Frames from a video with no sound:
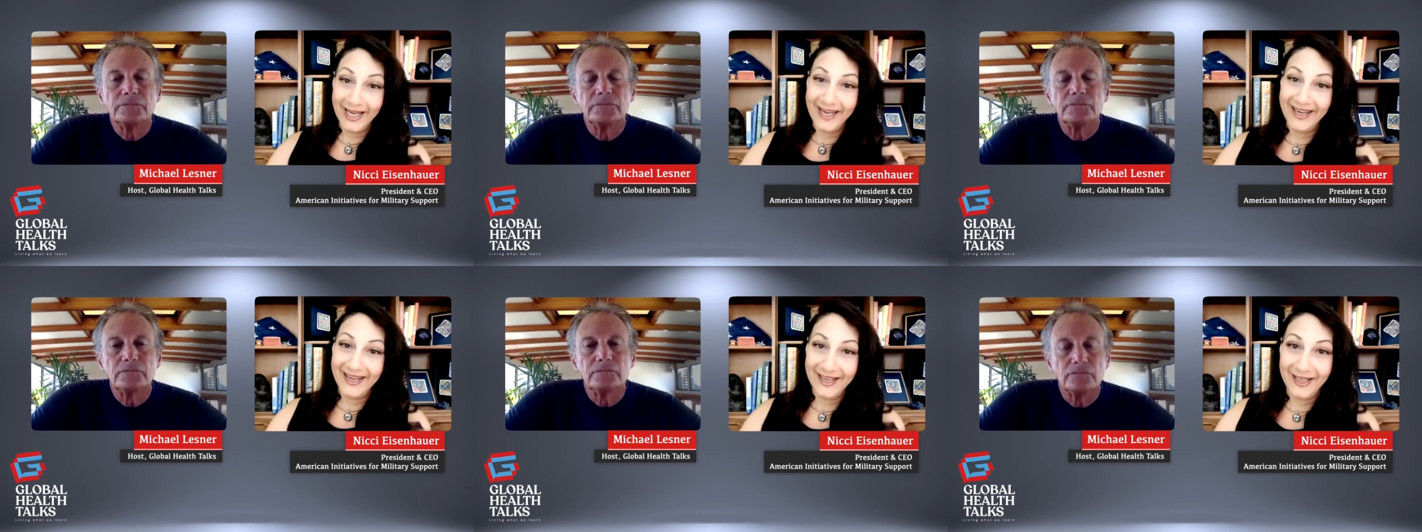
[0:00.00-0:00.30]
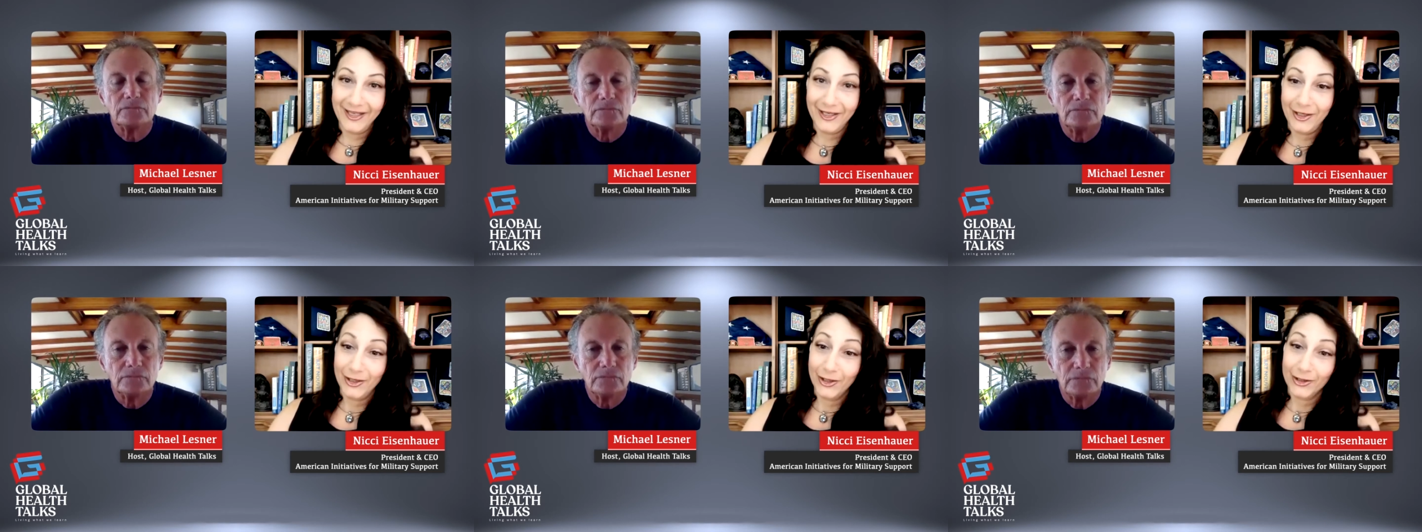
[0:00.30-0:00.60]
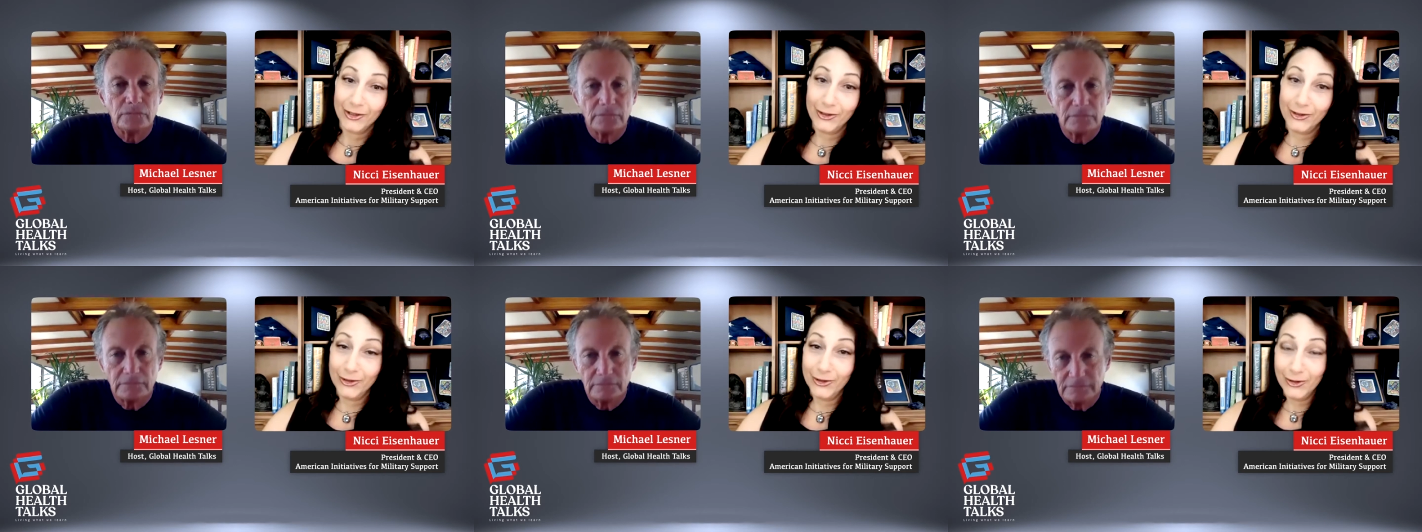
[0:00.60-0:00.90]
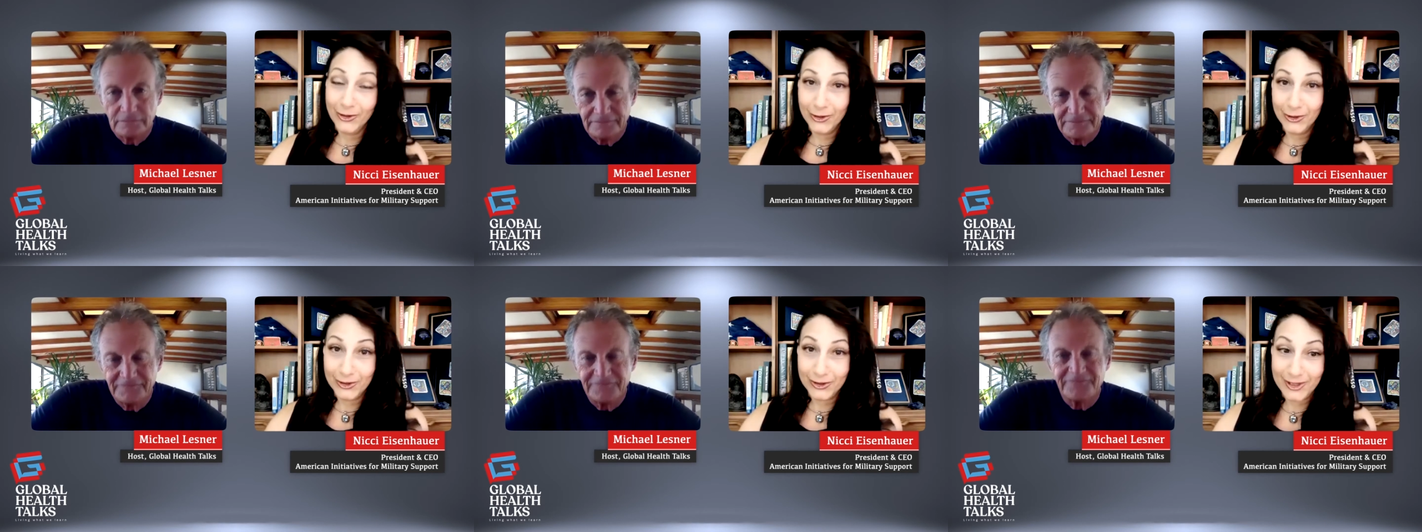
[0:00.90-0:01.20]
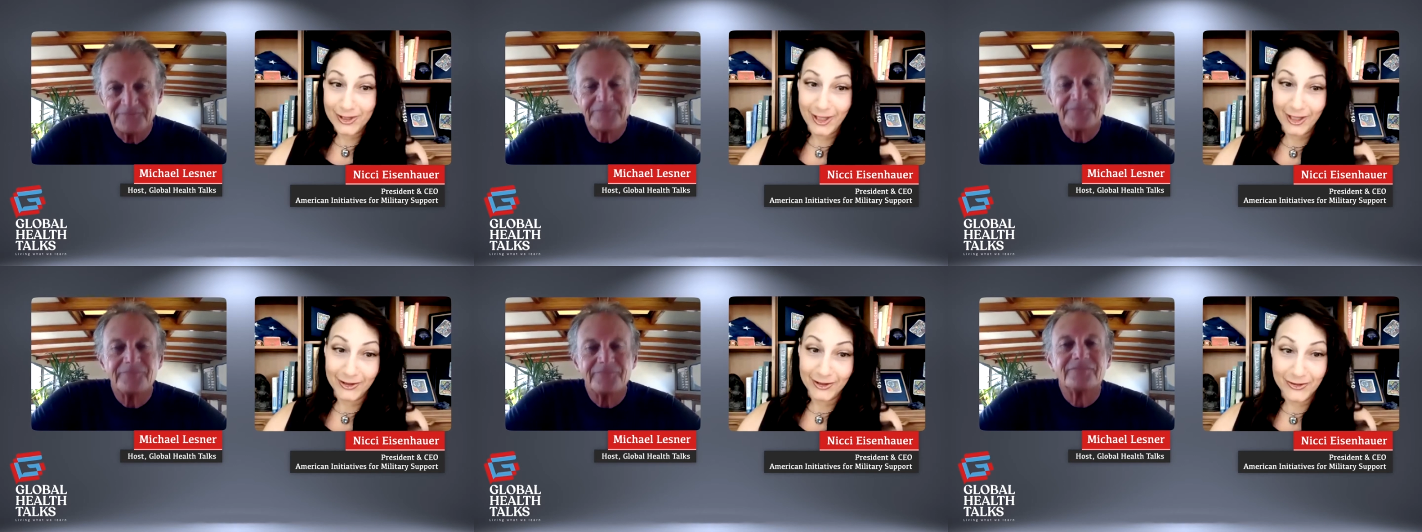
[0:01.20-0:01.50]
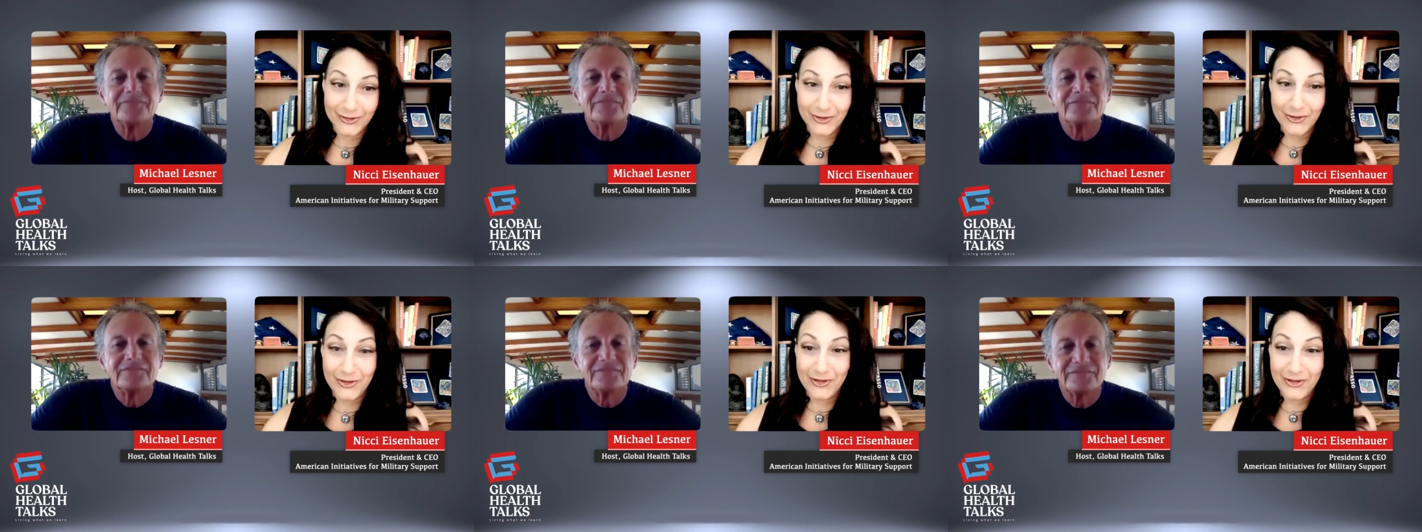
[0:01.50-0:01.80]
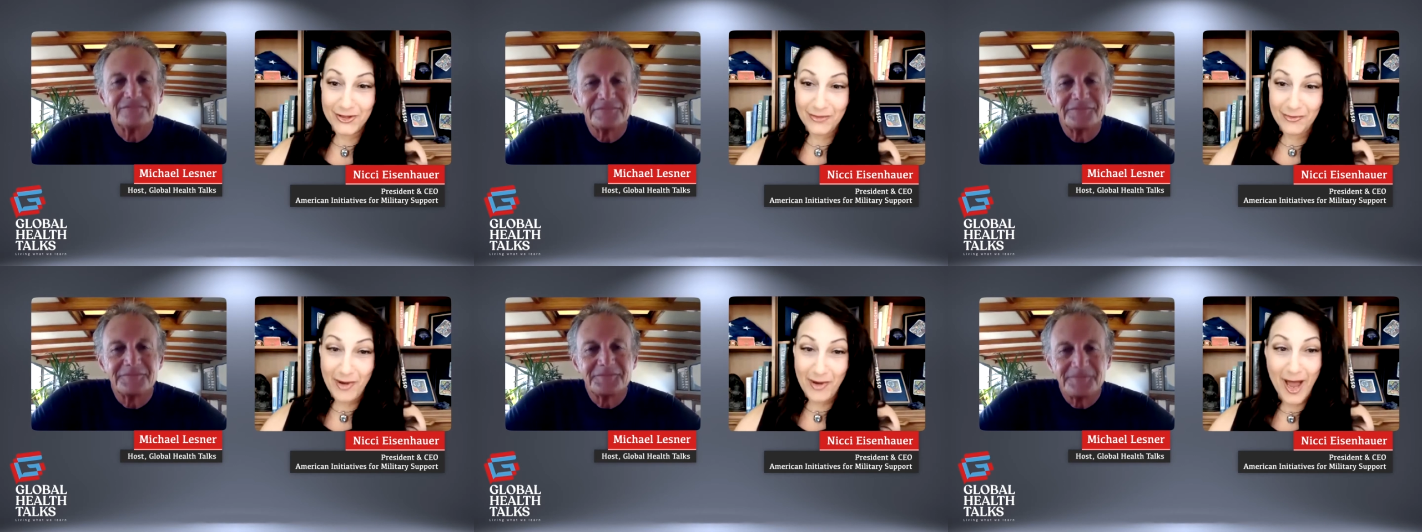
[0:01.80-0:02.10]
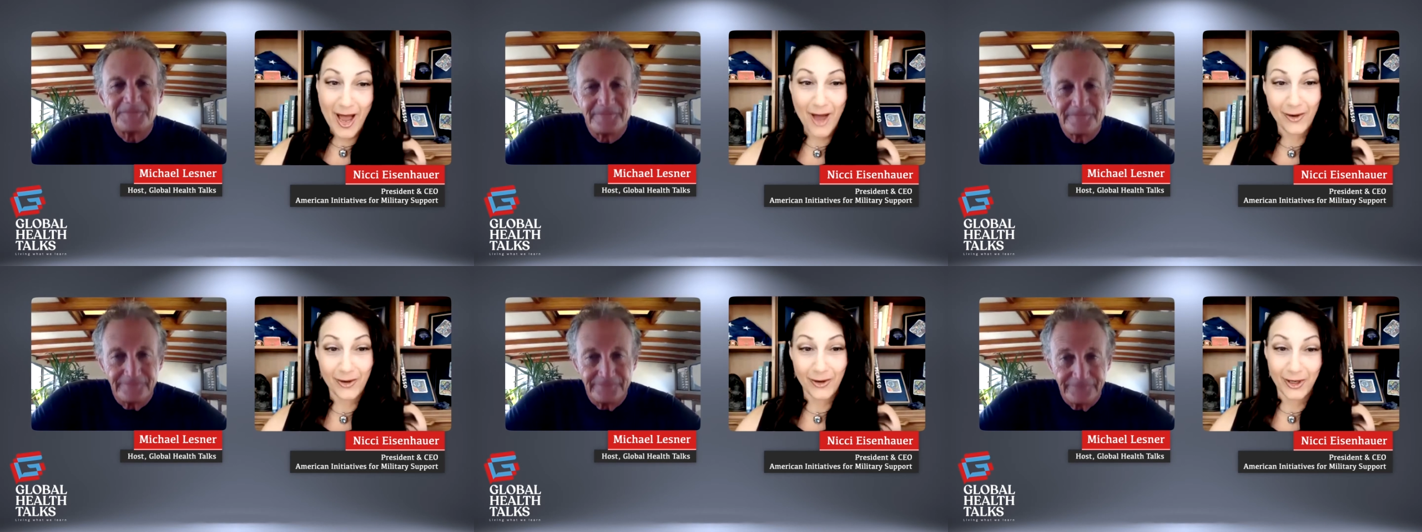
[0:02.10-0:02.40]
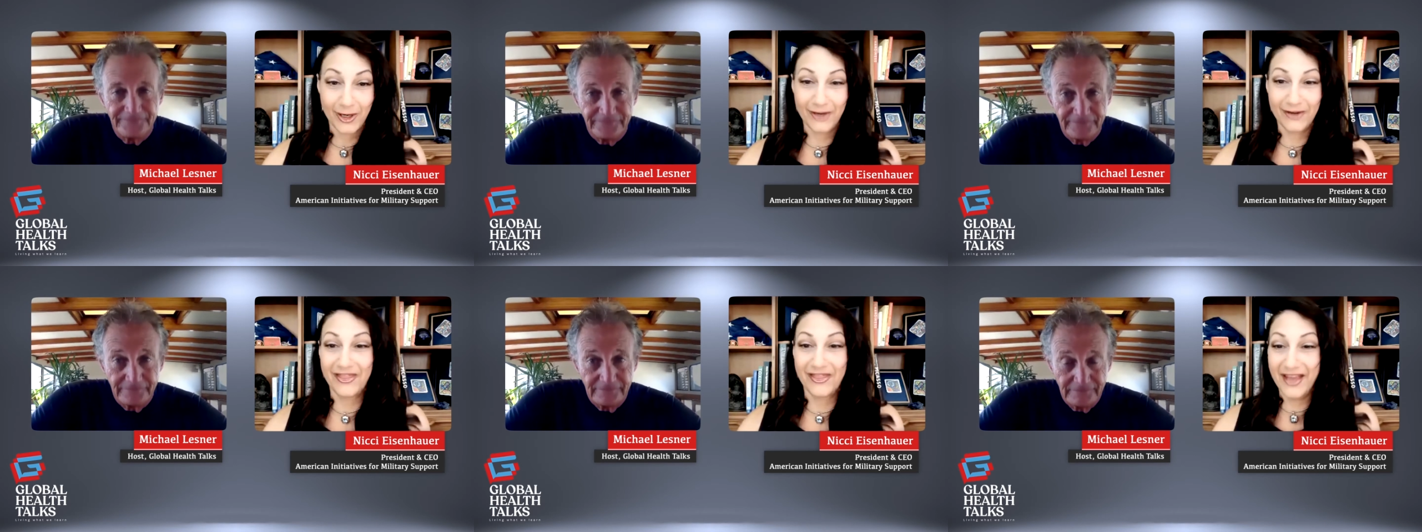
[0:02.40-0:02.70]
Speaker 1: lady, you tell truth to power.